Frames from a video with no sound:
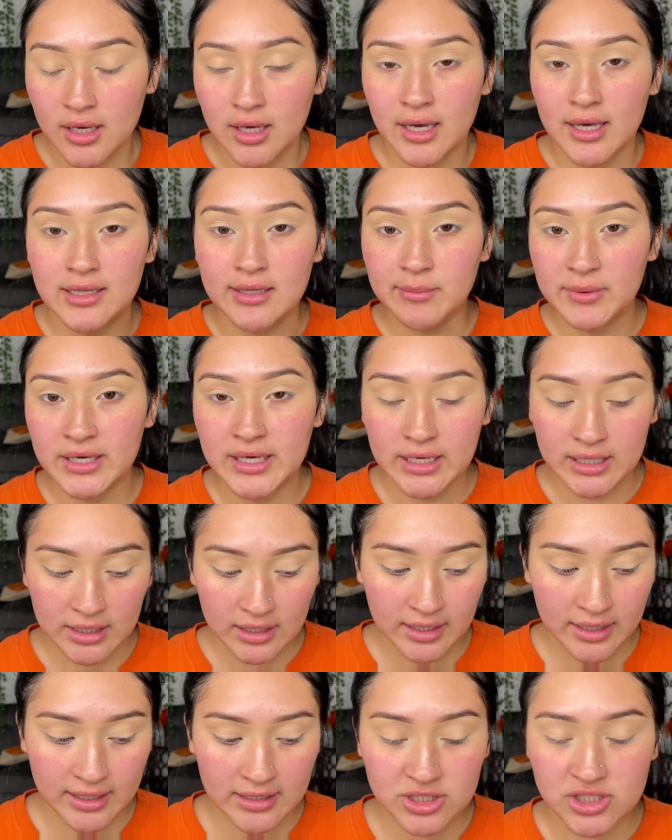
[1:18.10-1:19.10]
the
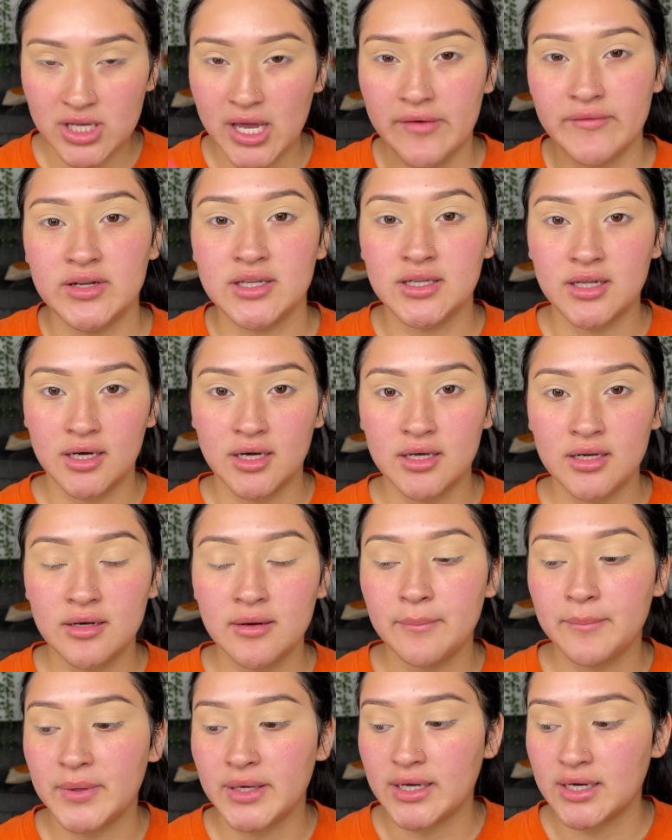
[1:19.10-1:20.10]
beginning and just have it
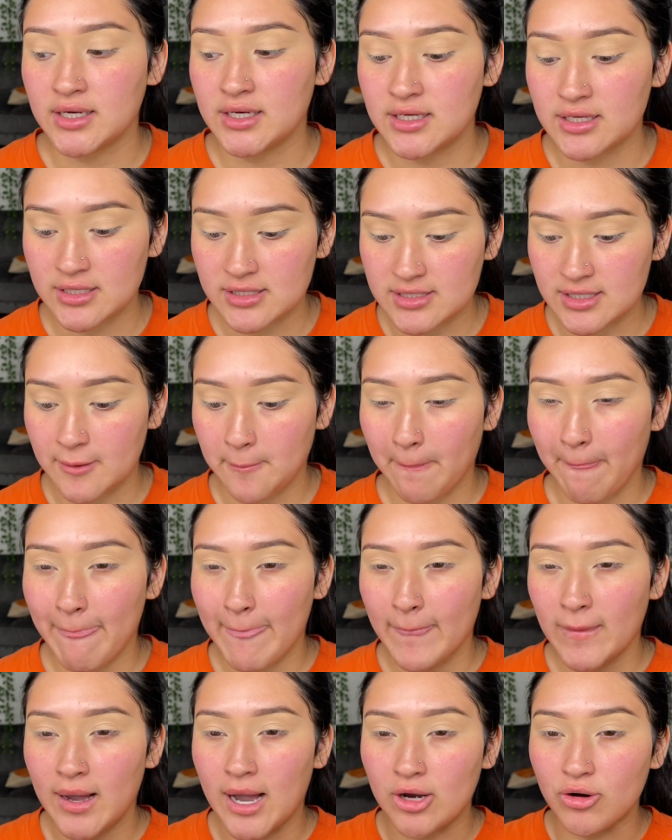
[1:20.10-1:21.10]
done, because
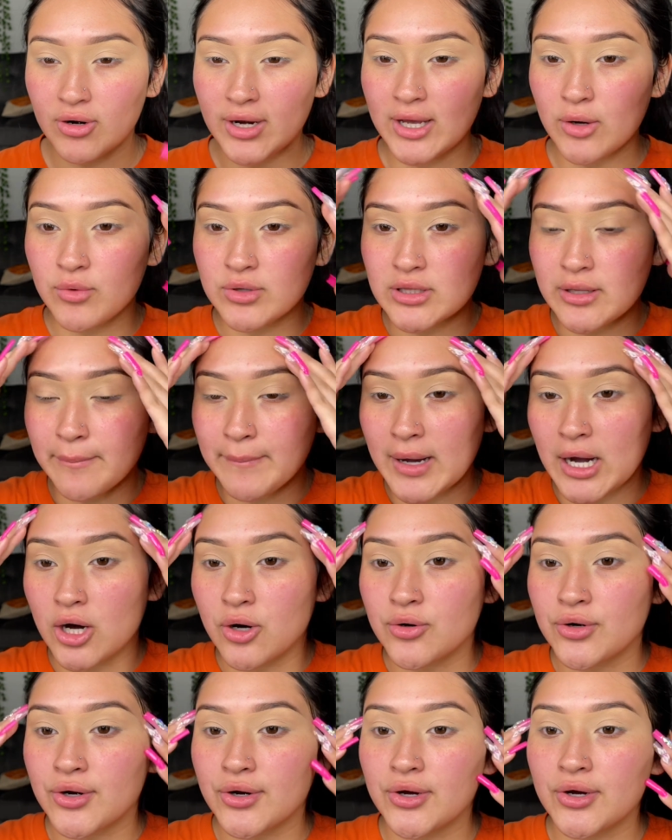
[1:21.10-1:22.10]
I don't like when the
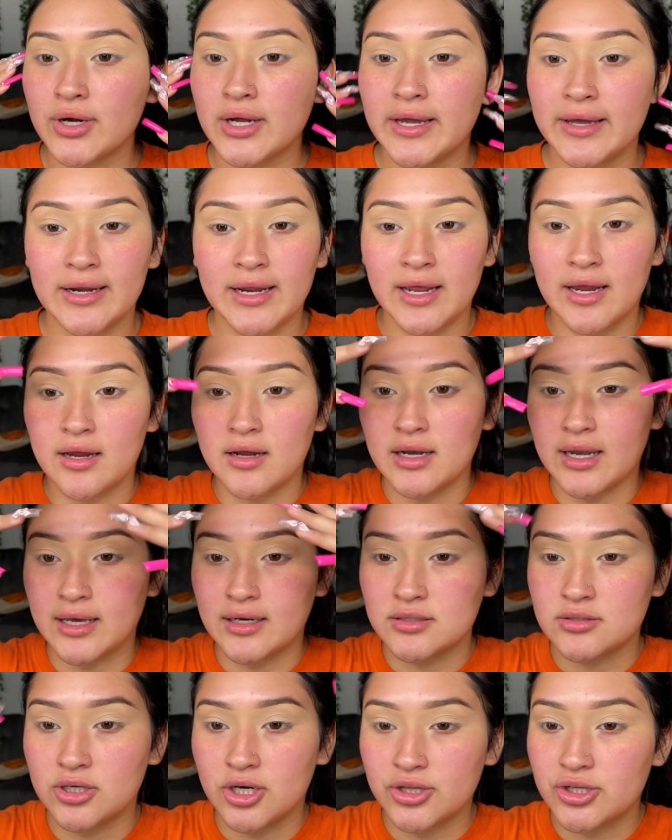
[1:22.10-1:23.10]
powder and
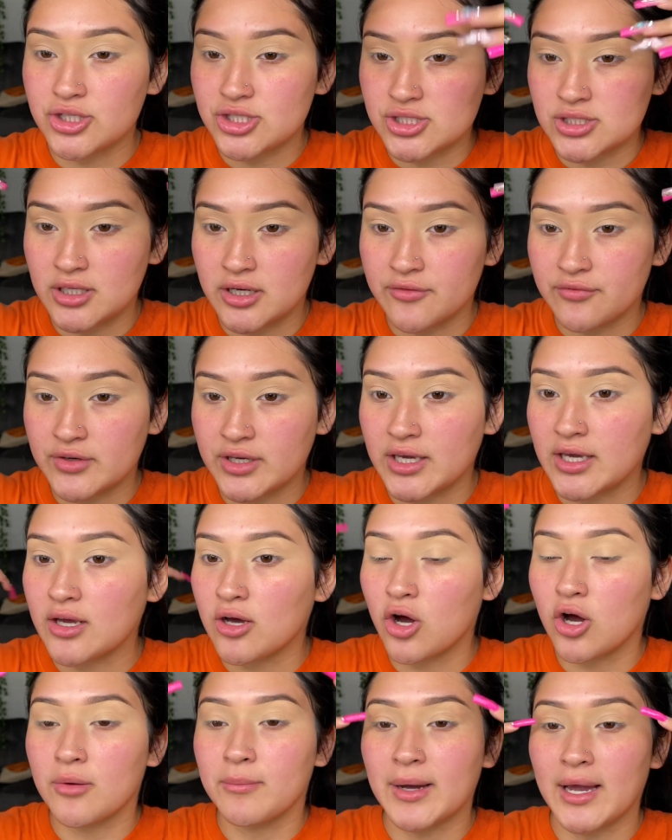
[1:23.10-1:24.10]
like other stuff get
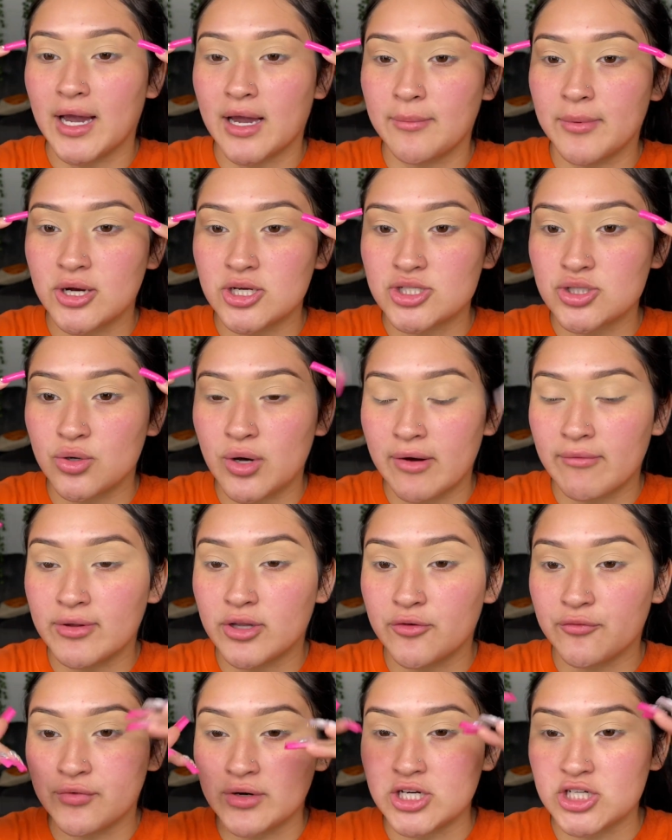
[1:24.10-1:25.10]
on my eyebrows, so I'd
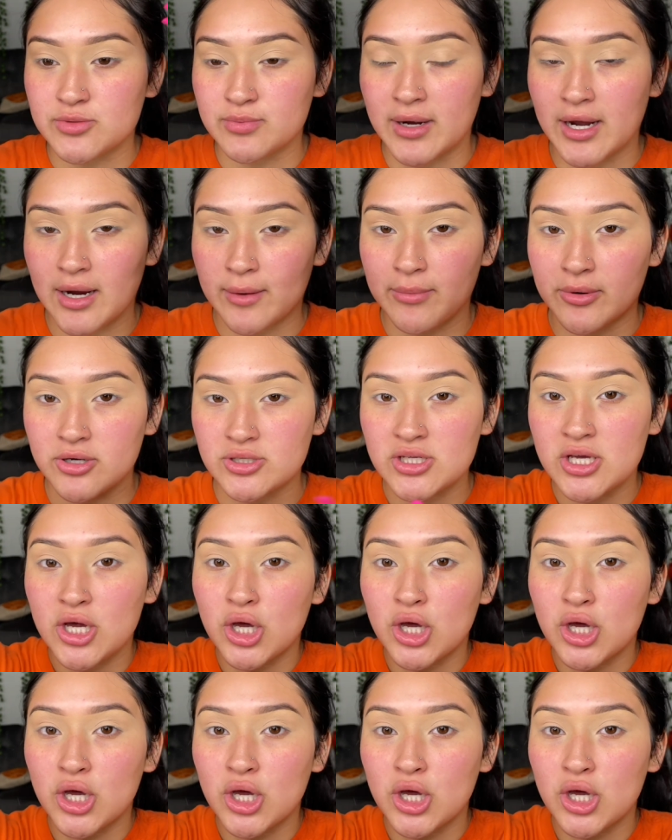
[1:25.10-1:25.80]
rather finish my eyebrows